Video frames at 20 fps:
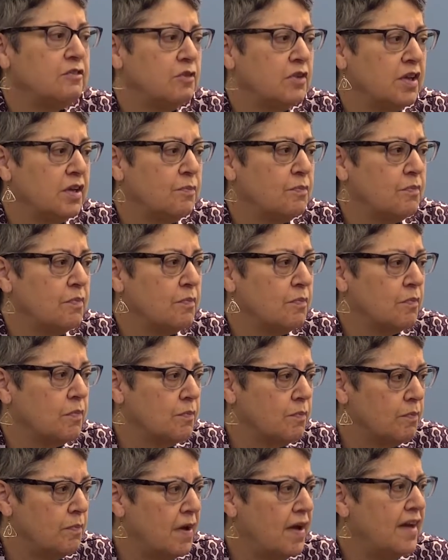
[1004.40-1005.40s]
a really
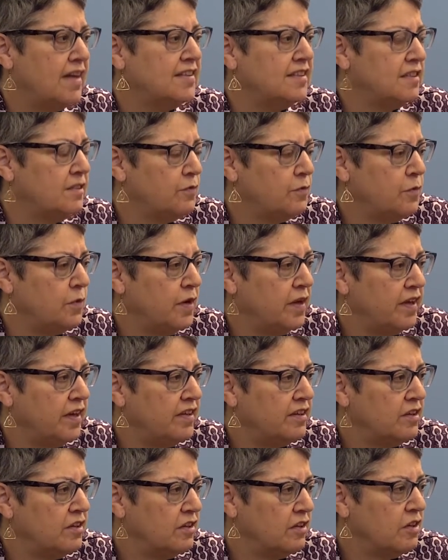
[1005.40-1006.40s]
positive way
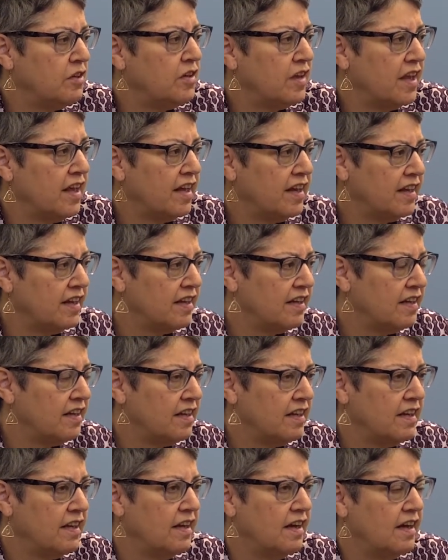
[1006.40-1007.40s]
to look at it.
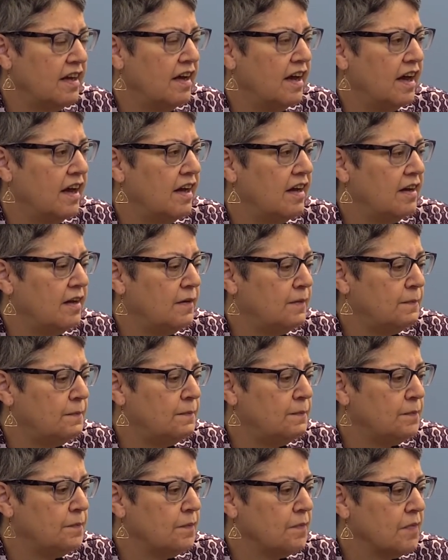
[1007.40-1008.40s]

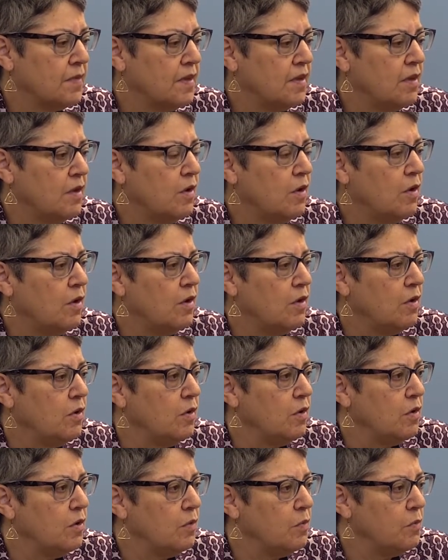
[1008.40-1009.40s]
Um,
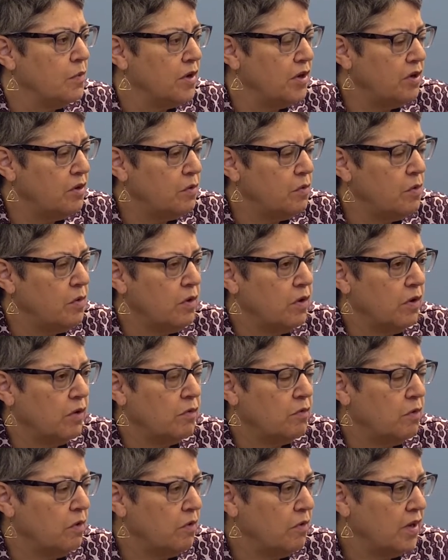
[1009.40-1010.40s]
when you were
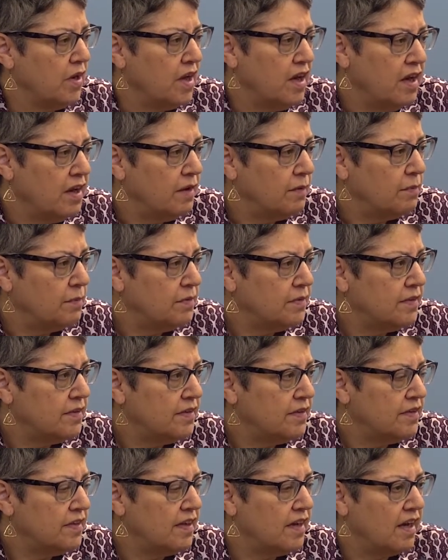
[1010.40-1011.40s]
growing up,
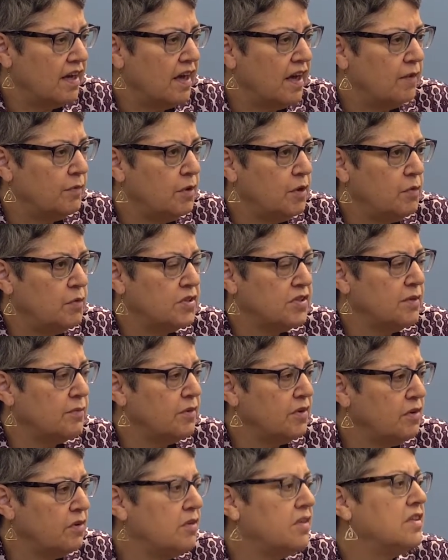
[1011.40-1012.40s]
um, who were some of
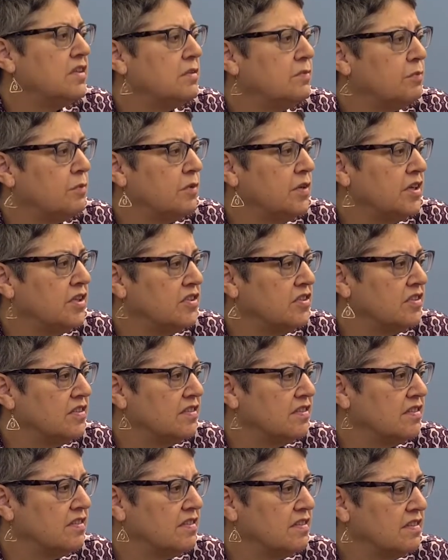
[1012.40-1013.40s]
your
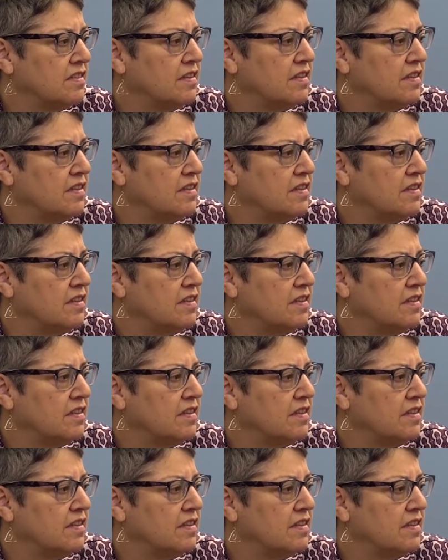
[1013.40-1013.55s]
inspirations?